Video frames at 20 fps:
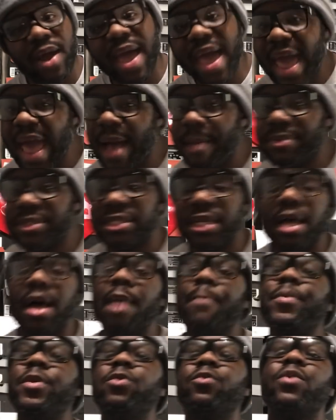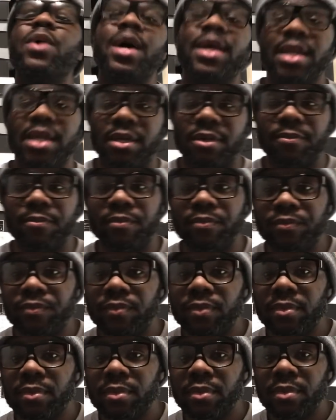apps up and running.
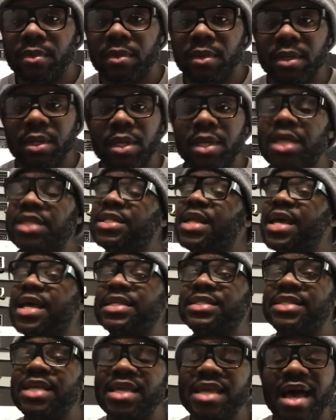Because like I said,